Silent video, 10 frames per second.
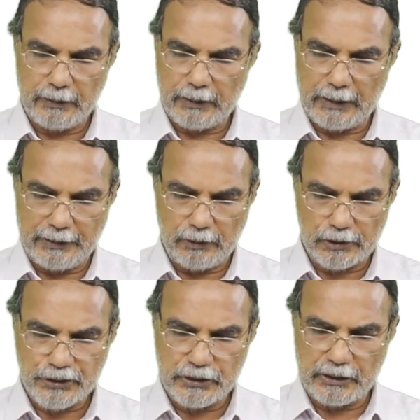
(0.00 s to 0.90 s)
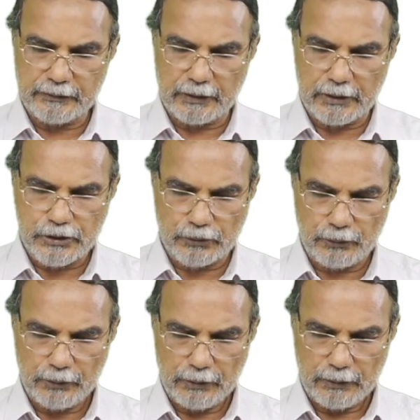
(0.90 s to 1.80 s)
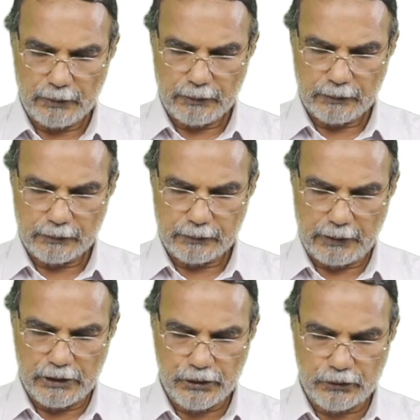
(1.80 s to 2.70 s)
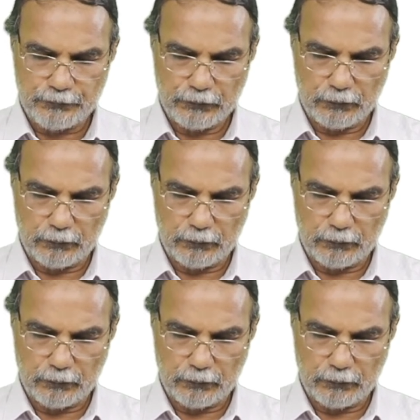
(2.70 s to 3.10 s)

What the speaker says: and oxygen in the ratio 3:4.